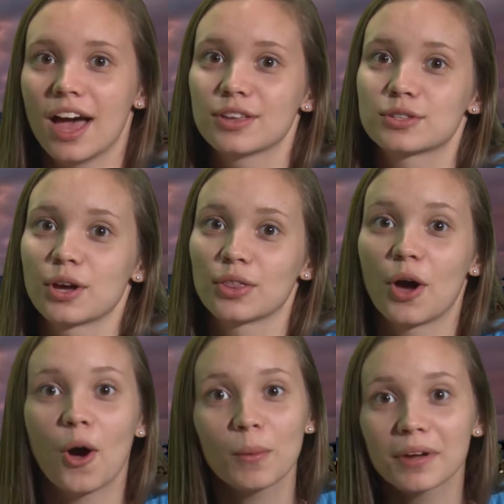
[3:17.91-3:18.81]
So the
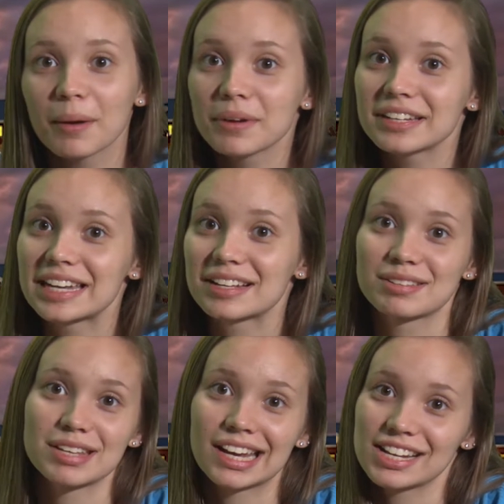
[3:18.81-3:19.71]
homecoming
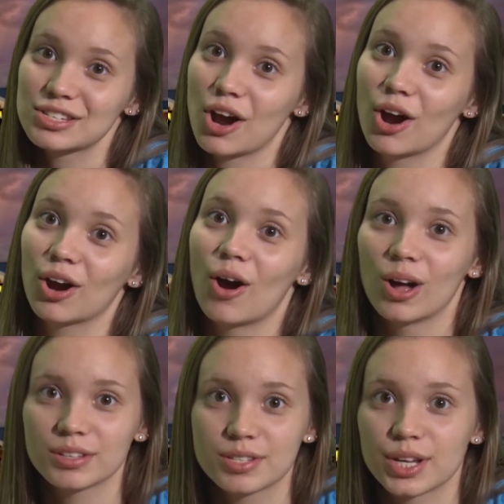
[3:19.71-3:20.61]
dance tickets are
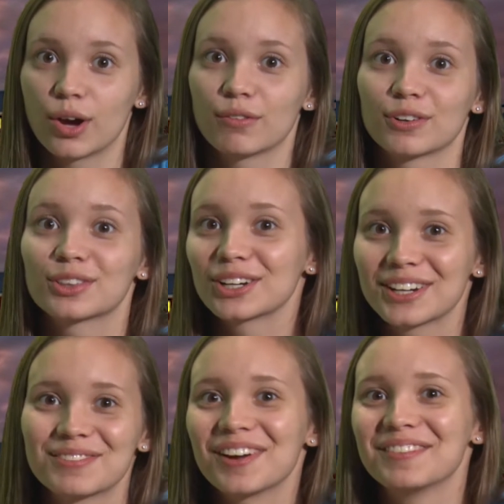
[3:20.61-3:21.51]
on sale for
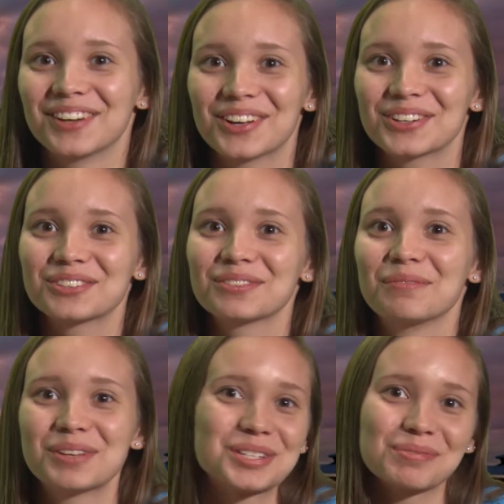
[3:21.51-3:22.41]
$35
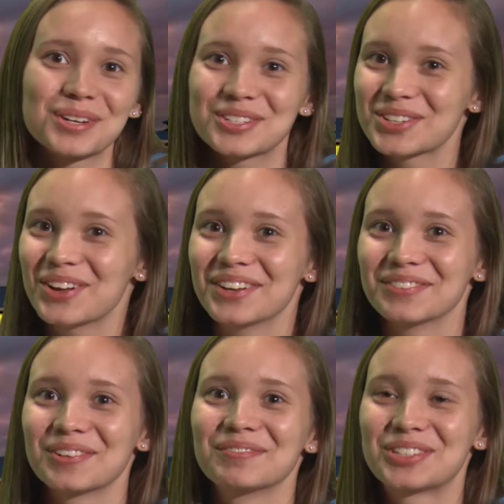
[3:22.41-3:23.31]
from Miss Fearsall in
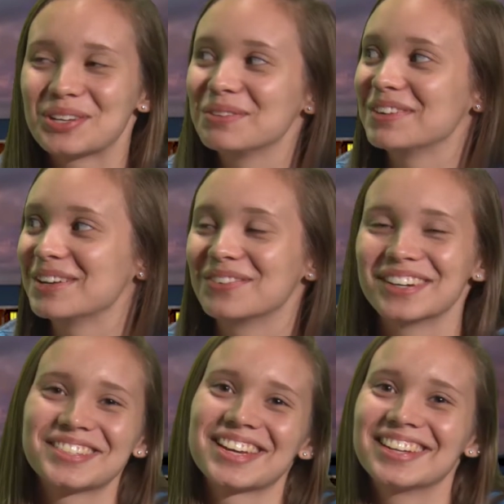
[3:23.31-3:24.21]
room
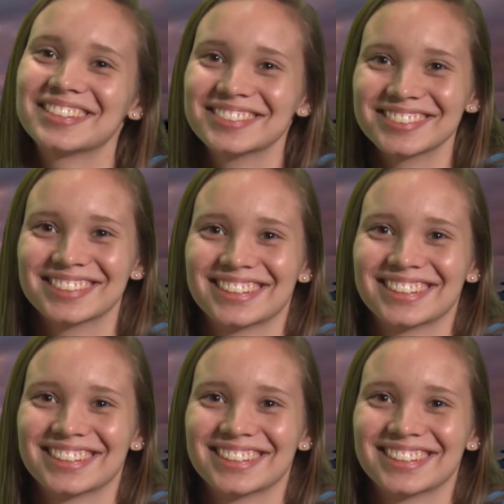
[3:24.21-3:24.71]
2B110.